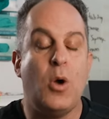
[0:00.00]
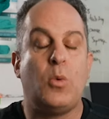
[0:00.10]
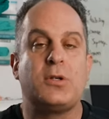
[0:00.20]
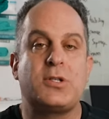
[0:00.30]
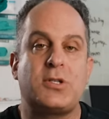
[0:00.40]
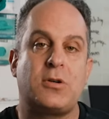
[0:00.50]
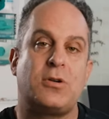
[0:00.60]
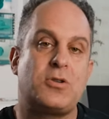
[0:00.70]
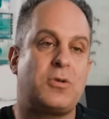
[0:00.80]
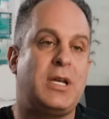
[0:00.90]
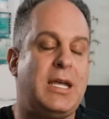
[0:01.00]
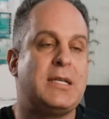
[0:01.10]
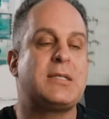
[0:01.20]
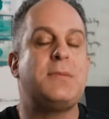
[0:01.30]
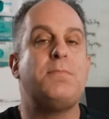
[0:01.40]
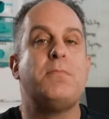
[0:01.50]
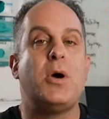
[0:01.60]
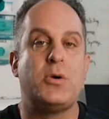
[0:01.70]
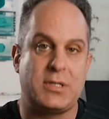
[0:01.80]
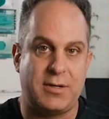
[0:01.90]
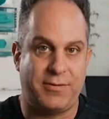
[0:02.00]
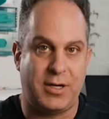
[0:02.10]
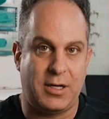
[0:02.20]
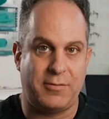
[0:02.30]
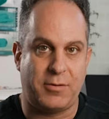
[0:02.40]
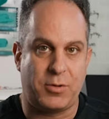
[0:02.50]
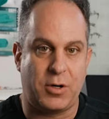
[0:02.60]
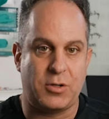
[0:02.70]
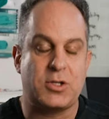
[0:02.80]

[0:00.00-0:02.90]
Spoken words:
Well, surgery is the most definitive approach.